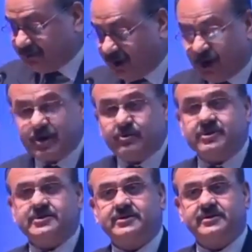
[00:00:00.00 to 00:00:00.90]

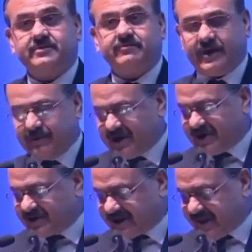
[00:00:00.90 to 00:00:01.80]
Bollywood's
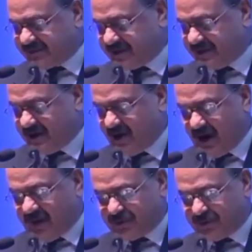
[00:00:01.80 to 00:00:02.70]
favorite script
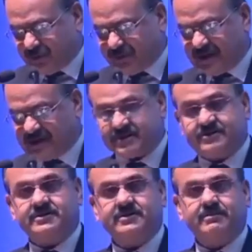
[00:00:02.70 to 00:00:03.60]
of two
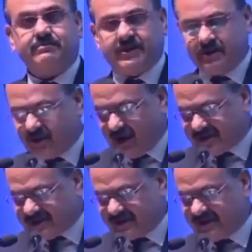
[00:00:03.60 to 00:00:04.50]
brothers being
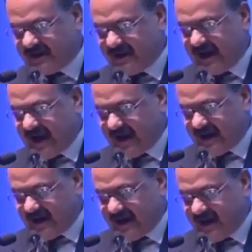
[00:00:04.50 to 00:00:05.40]
lost
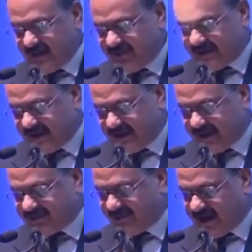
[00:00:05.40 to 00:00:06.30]
with their
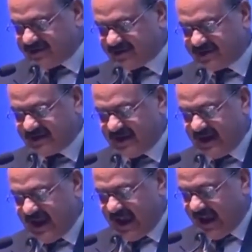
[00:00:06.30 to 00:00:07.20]
loved ones
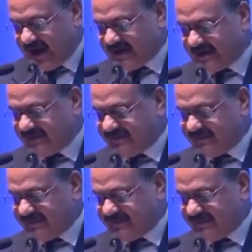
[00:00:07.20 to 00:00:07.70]
and